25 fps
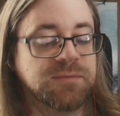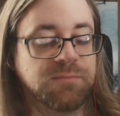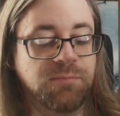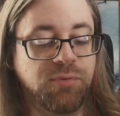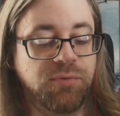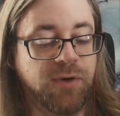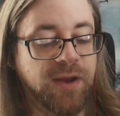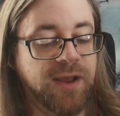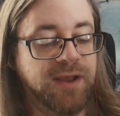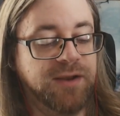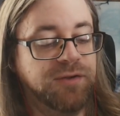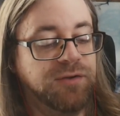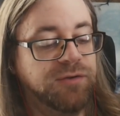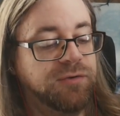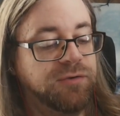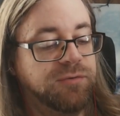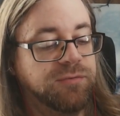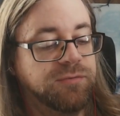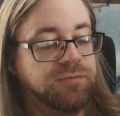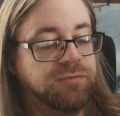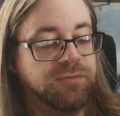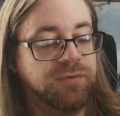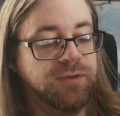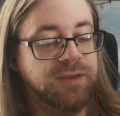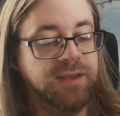Brand new,
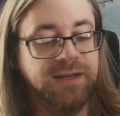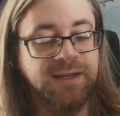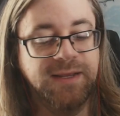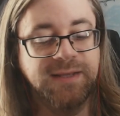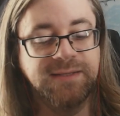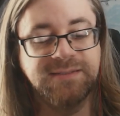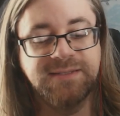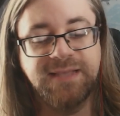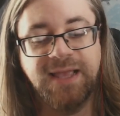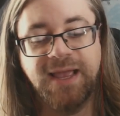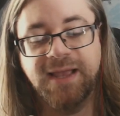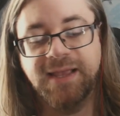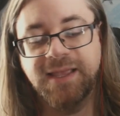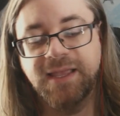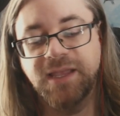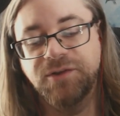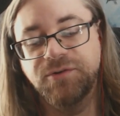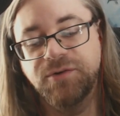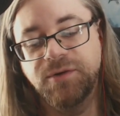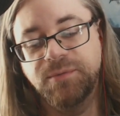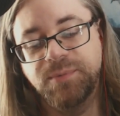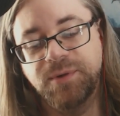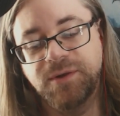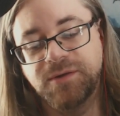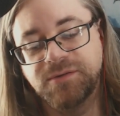really nice tacky
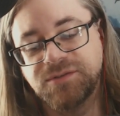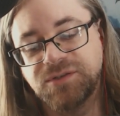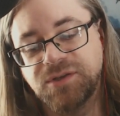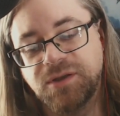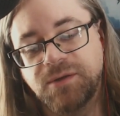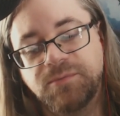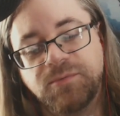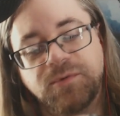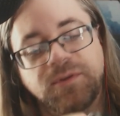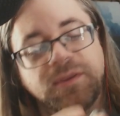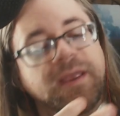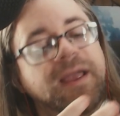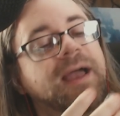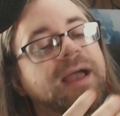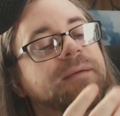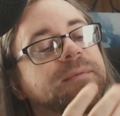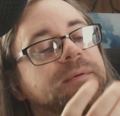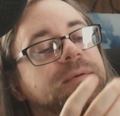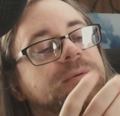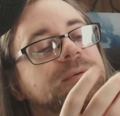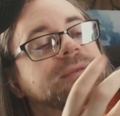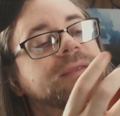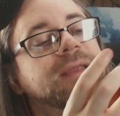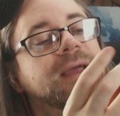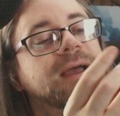grip here, so I'm really happy
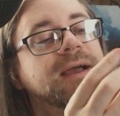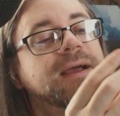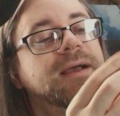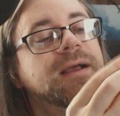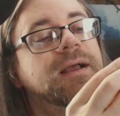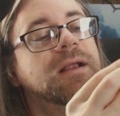with that.